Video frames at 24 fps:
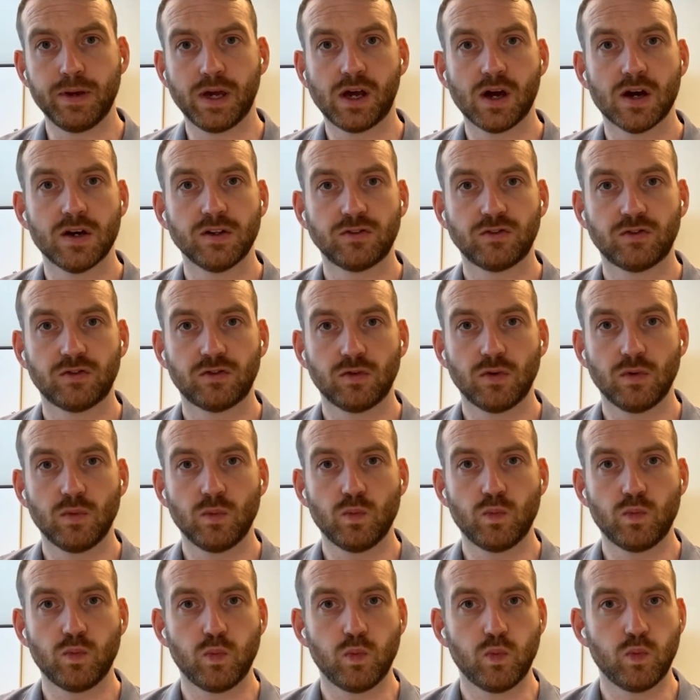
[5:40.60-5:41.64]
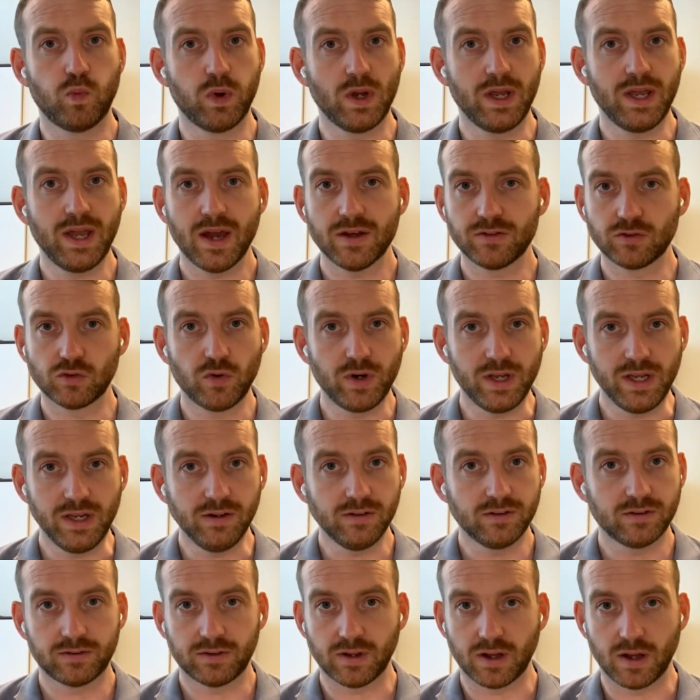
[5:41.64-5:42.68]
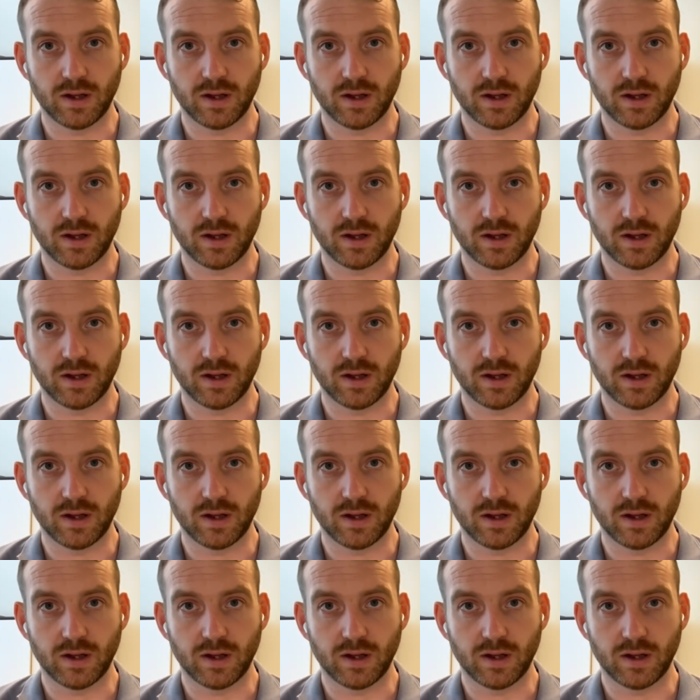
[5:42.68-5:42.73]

Because we as Greens,